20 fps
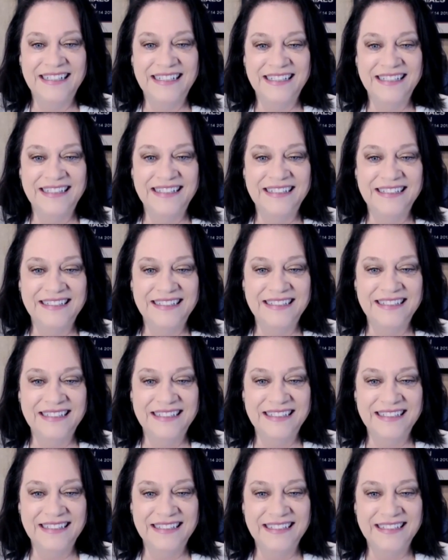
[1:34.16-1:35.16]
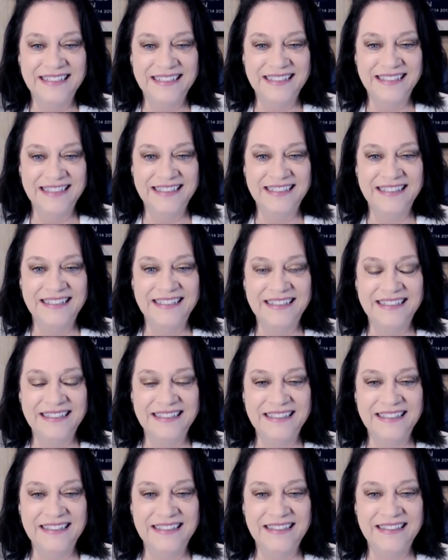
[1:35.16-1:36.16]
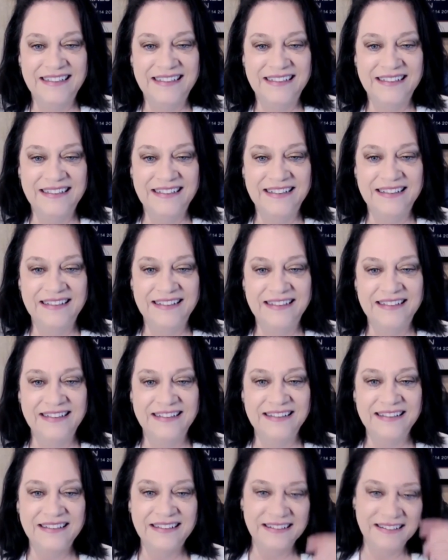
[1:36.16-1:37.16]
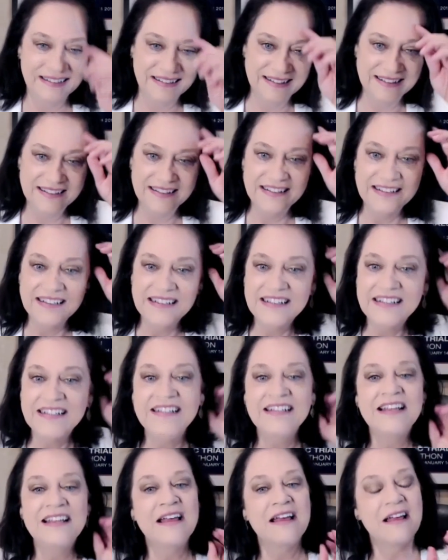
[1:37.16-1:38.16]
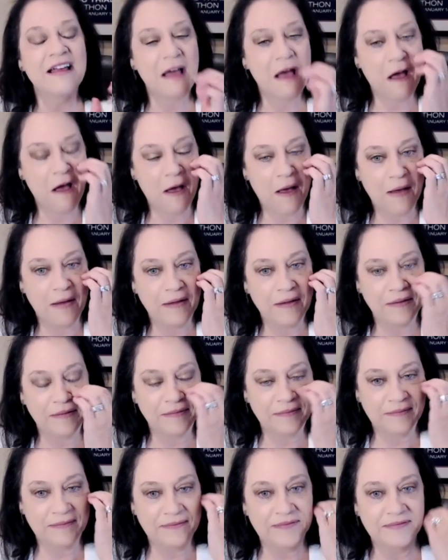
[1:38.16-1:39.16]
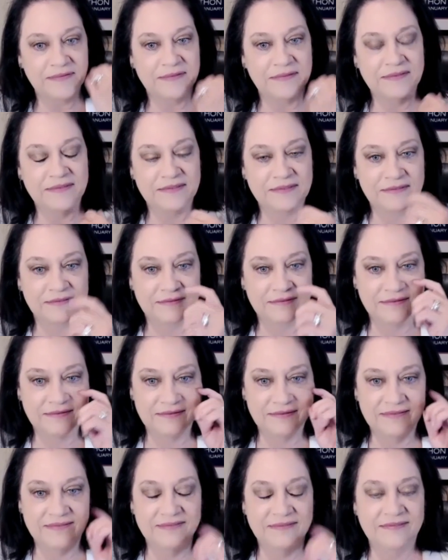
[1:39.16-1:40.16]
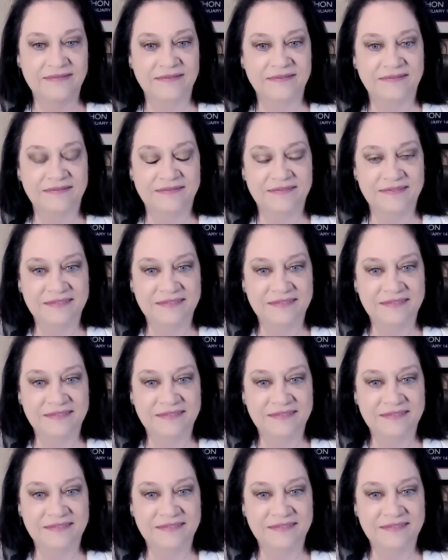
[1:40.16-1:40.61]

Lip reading: No words are spoken by the person on screen.